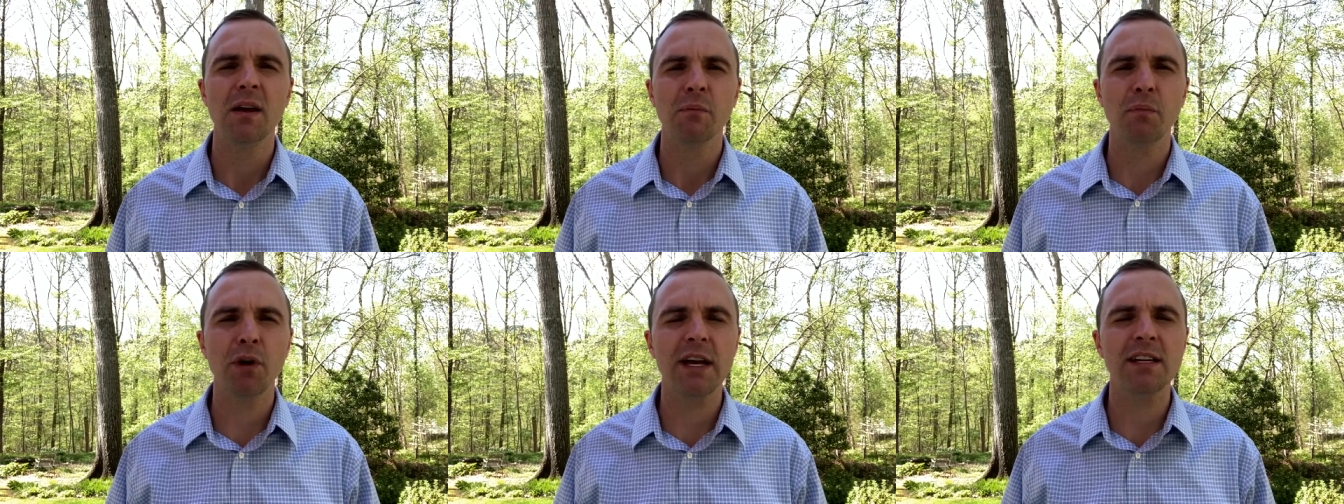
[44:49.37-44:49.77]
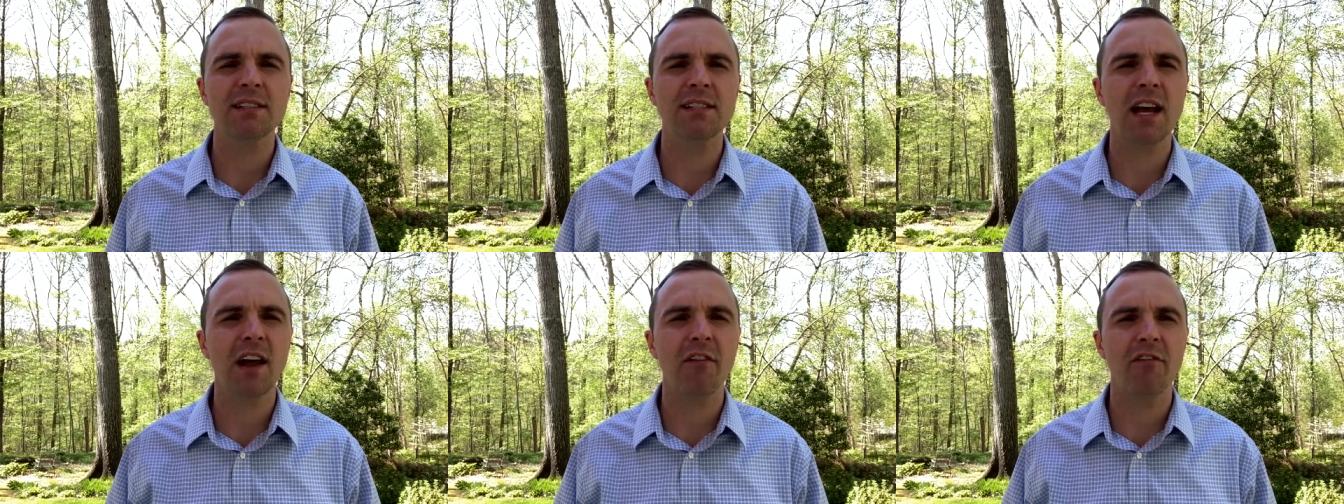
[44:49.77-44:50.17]
Bring
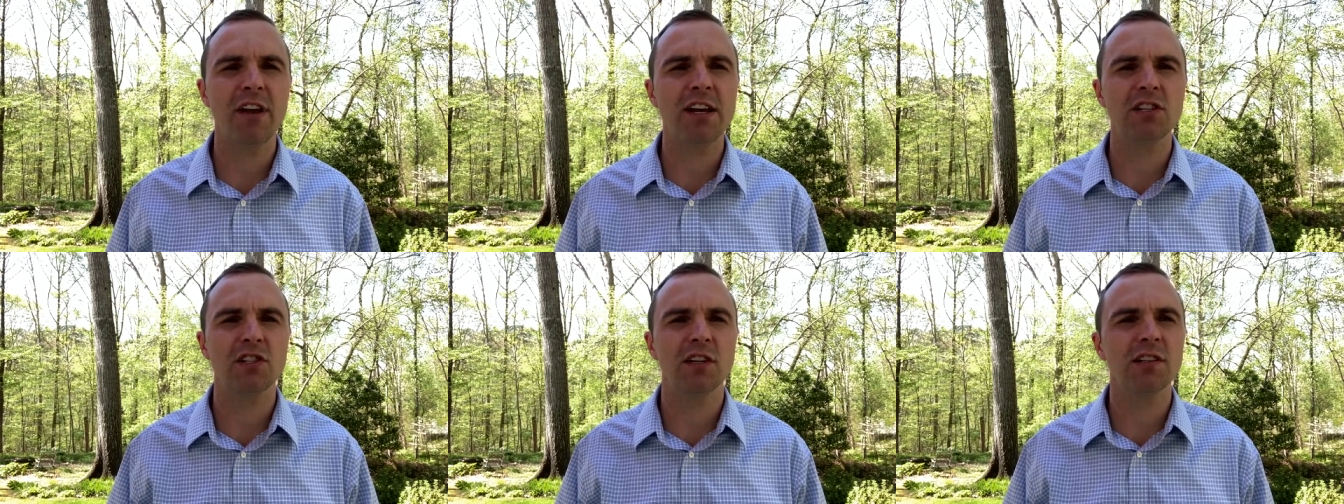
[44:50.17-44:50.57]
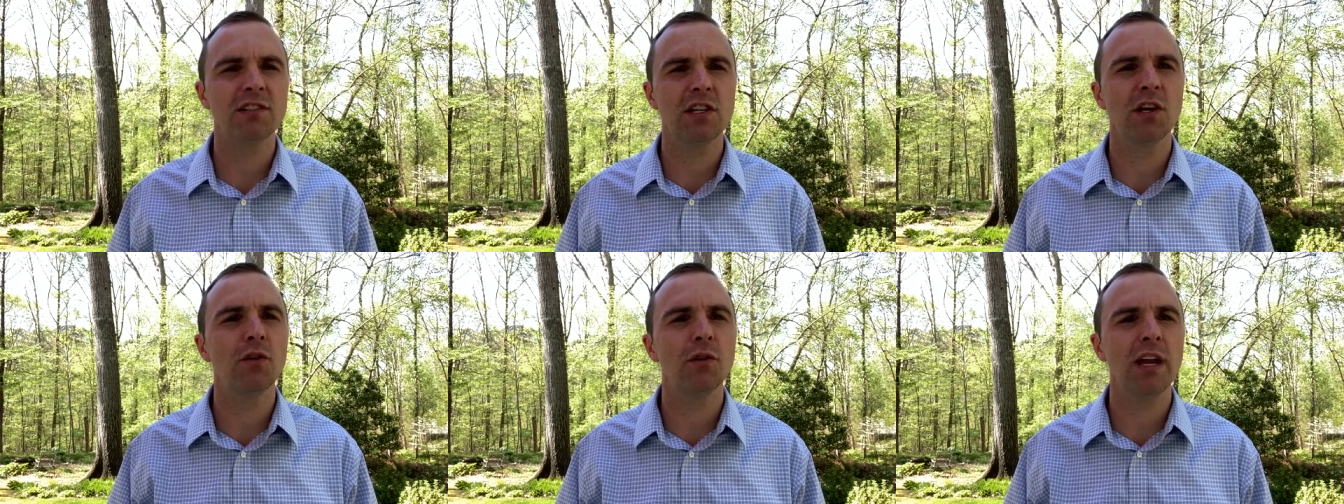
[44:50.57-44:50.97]
salvation
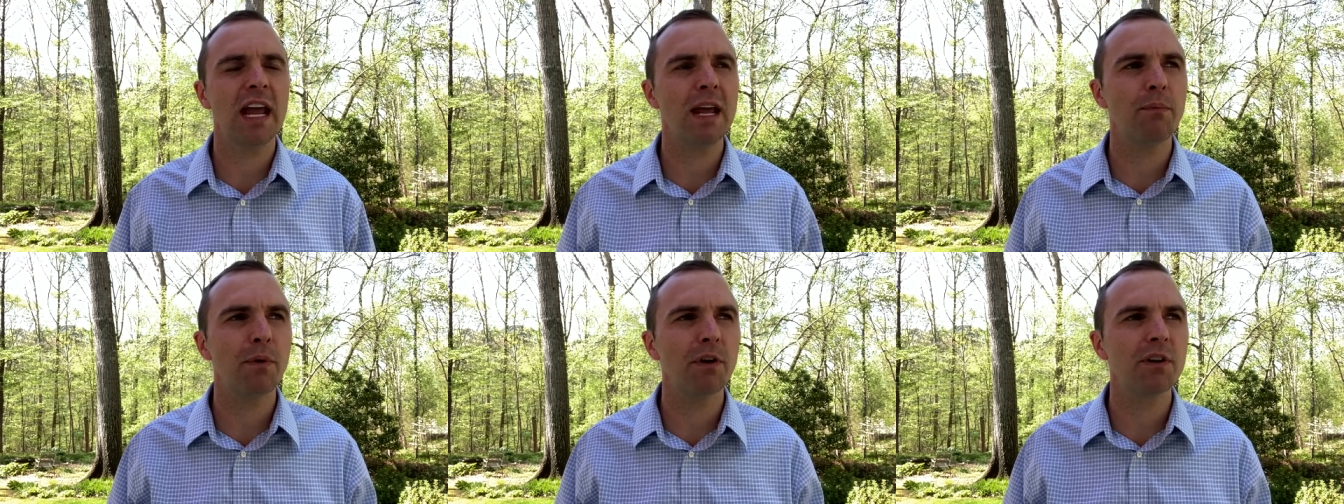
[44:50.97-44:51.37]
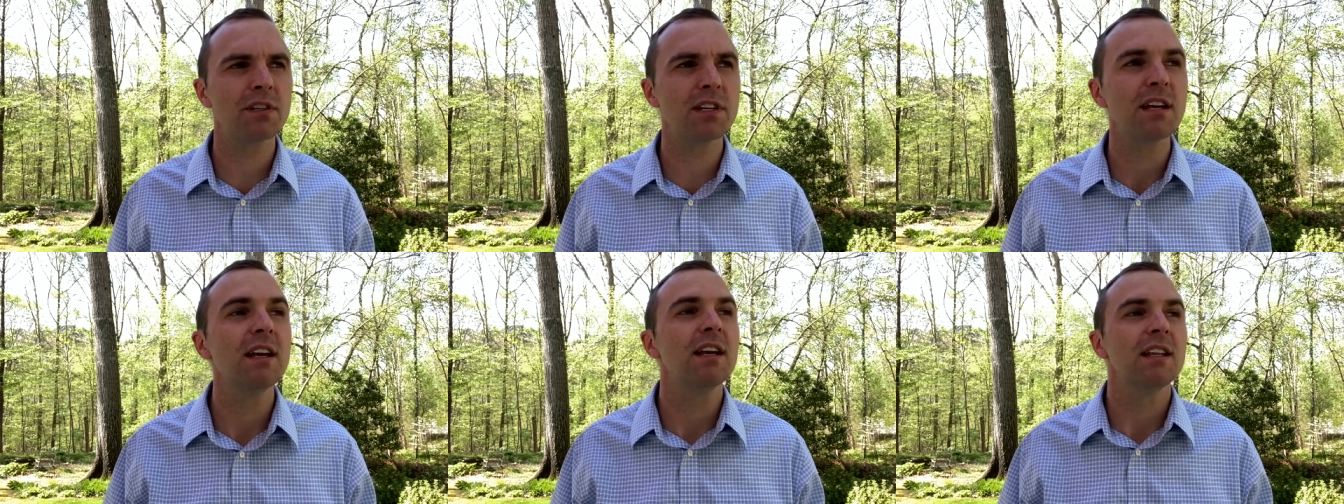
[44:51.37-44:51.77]
to
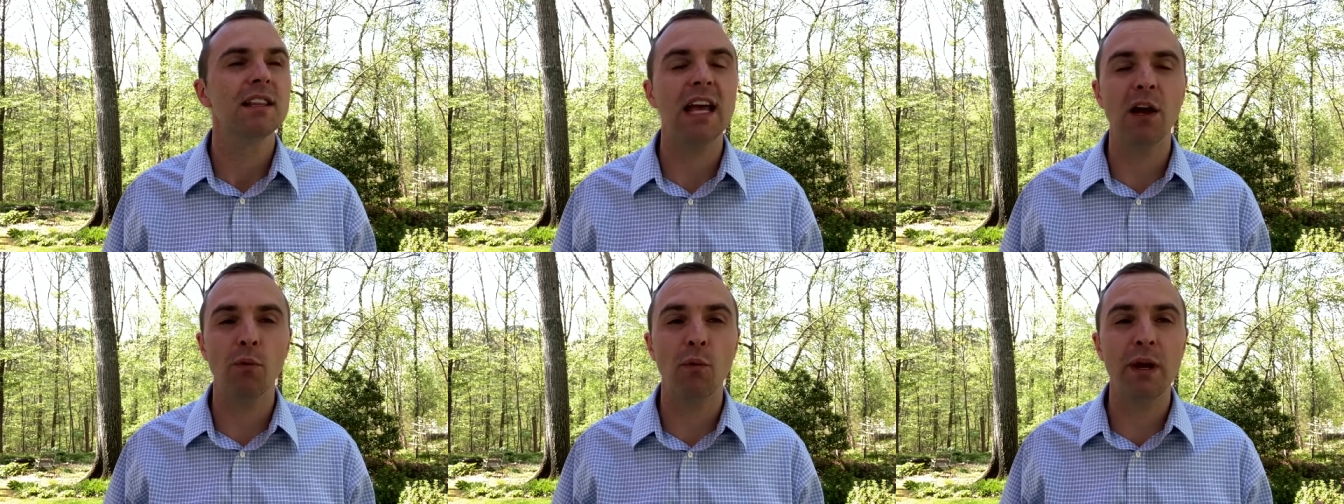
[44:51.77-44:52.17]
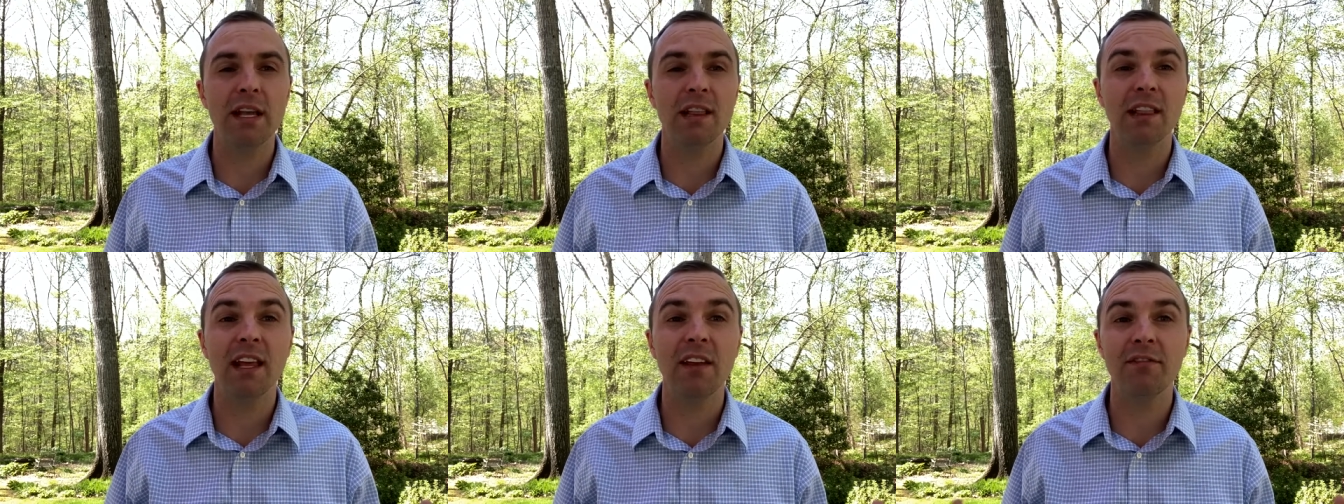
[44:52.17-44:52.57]
neighbors that we
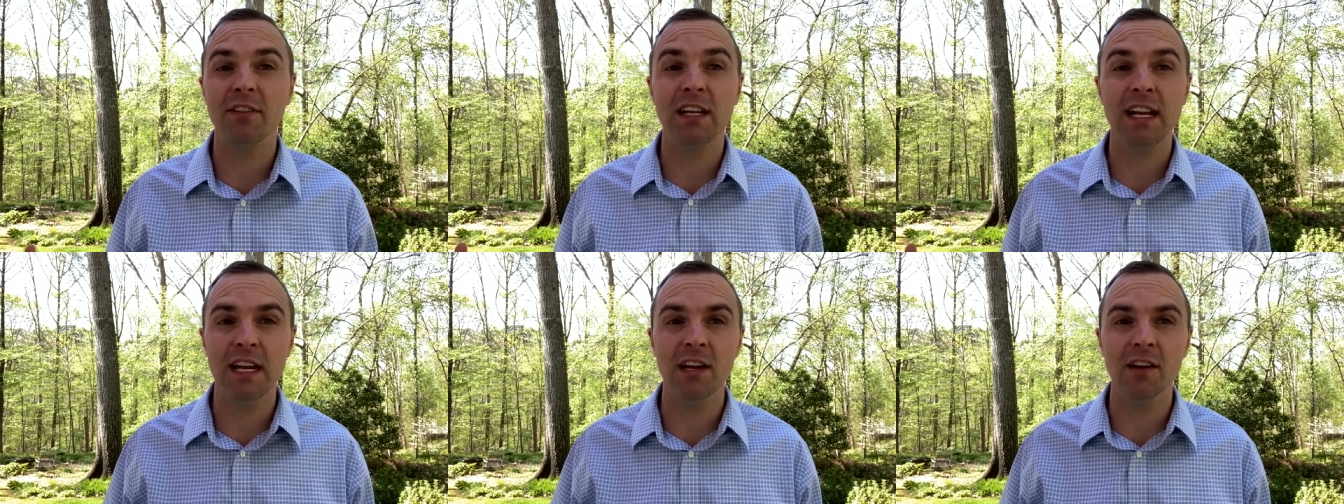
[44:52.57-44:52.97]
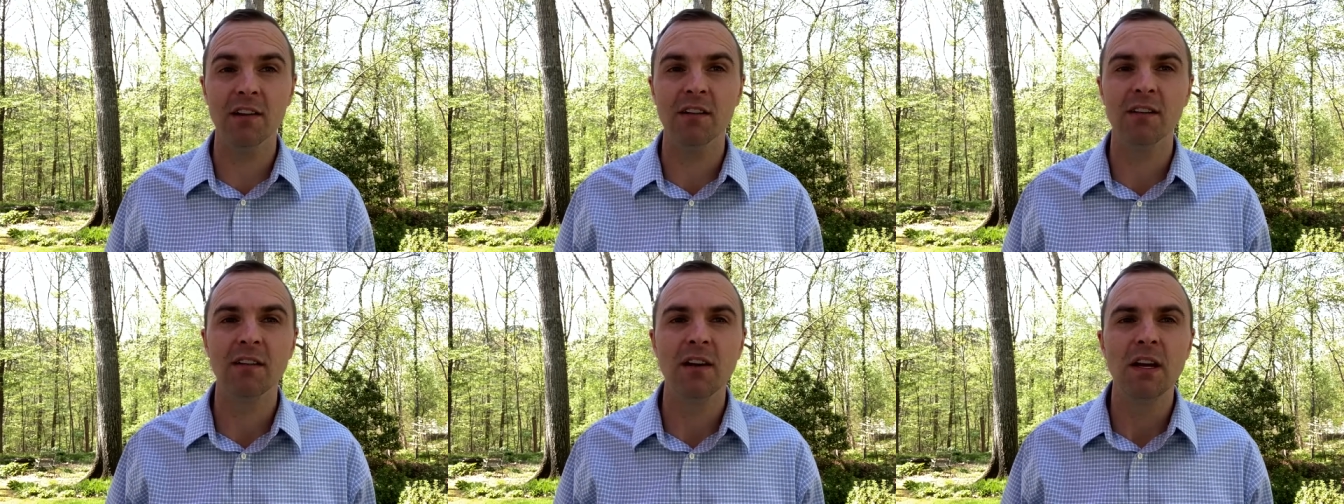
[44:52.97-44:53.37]
live near.